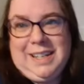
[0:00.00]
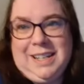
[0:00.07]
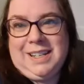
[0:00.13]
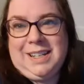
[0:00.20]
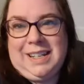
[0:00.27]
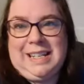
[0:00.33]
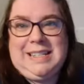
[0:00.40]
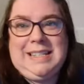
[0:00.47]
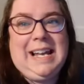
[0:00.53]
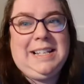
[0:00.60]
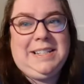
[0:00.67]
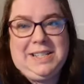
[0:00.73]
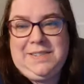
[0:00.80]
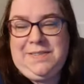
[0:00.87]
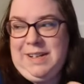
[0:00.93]
He
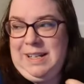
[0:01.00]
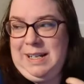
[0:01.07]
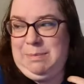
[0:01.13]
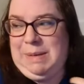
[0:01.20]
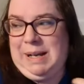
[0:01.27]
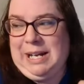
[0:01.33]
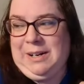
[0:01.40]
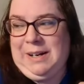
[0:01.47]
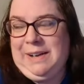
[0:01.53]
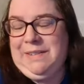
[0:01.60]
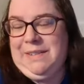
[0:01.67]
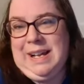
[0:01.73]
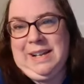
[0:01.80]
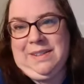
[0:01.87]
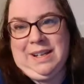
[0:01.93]
says he's feeling better.
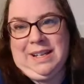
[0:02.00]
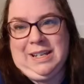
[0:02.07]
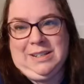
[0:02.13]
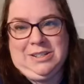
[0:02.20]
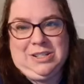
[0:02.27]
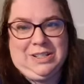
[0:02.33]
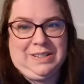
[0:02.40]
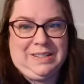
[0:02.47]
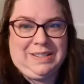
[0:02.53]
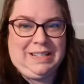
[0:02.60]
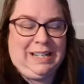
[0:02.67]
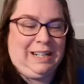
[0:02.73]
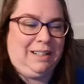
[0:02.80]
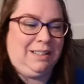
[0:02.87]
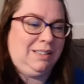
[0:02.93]
I, I think he's just,
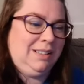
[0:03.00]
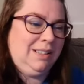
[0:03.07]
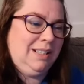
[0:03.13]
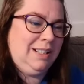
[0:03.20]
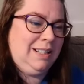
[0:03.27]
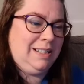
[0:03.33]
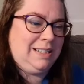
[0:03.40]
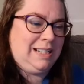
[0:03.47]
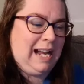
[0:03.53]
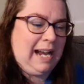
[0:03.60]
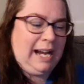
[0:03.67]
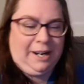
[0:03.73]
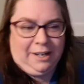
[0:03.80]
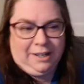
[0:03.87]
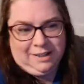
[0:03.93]
yeah,
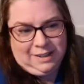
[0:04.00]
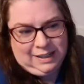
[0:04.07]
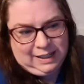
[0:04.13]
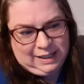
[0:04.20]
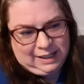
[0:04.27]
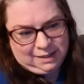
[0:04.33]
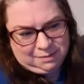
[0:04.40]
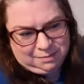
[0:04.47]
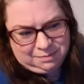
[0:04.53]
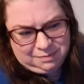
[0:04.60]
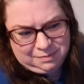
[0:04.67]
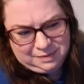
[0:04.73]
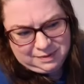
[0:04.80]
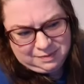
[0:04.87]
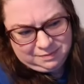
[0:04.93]
tired. Um,
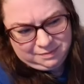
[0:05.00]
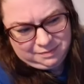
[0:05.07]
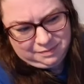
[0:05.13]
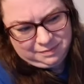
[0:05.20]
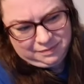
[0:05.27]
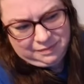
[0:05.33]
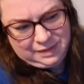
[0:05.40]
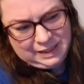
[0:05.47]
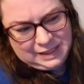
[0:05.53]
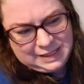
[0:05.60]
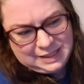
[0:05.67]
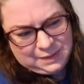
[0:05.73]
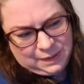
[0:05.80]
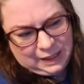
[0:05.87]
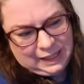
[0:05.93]

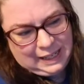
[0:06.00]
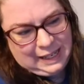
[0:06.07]
it's fun.